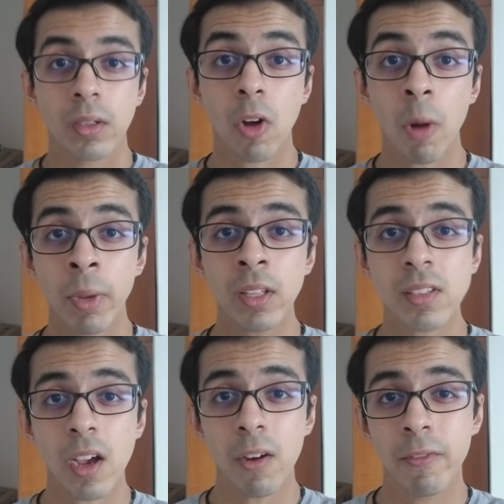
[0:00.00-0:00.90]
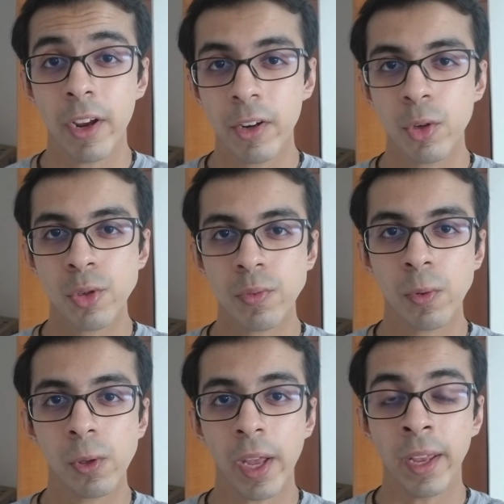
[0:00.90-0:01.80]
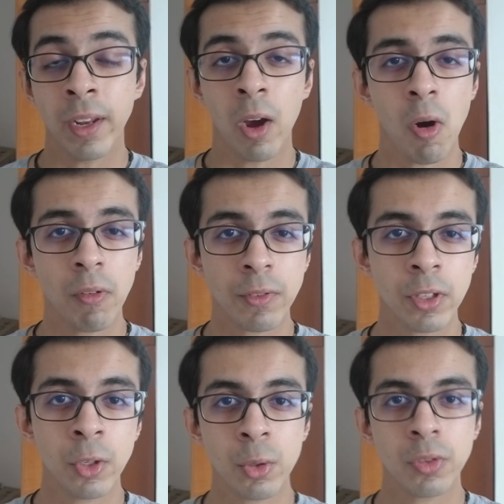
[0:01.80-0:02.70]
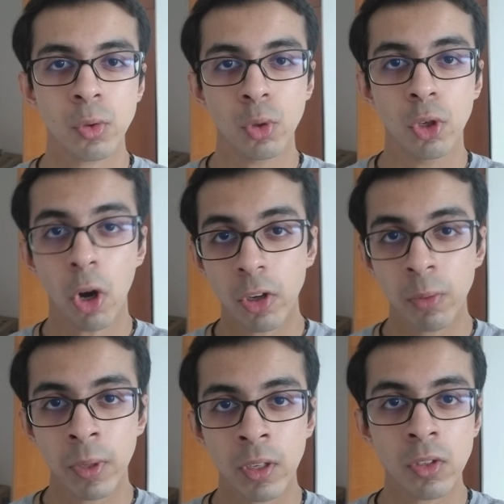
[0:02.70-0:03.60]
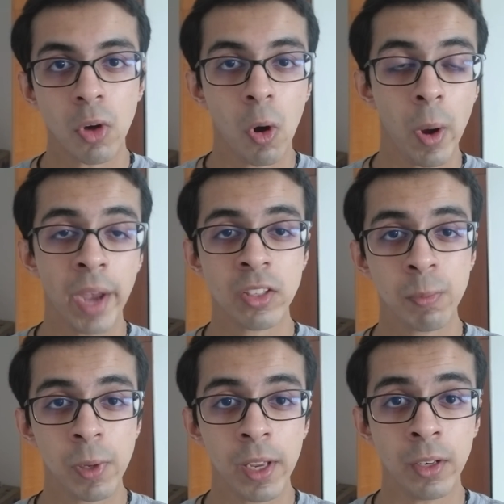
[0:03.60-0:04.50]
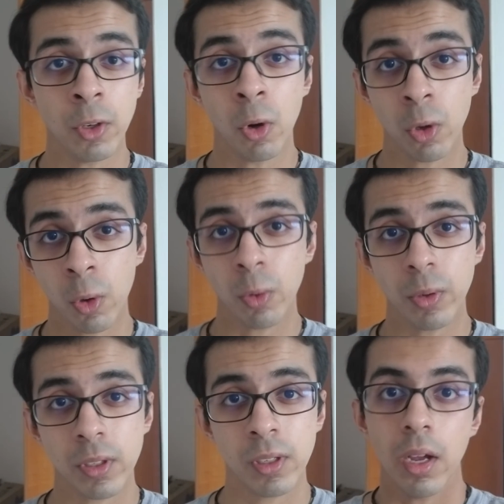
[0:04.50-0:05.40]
Comments are very useful and are often used to document or explain your code.